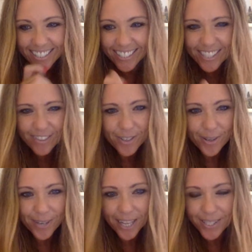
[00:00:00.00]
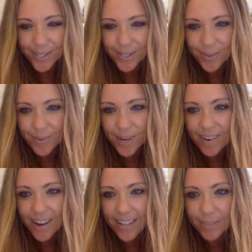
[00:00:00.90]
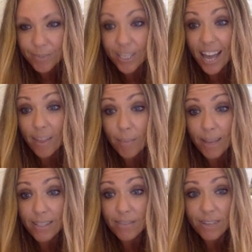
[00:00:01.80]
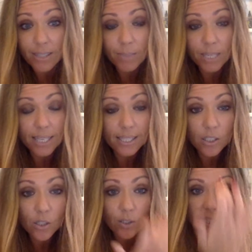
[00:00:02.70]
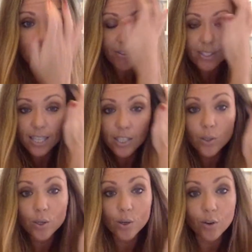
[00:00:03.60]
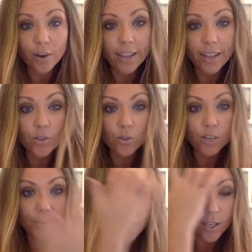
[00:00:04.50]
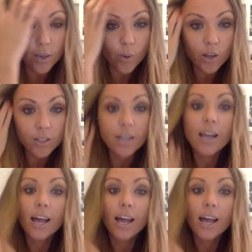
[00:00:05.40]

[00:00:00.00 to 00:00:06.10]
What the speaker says: is there a Newcastle somewhere else? But yeah, the best investment is in yourself, because then you can create the dream that you want.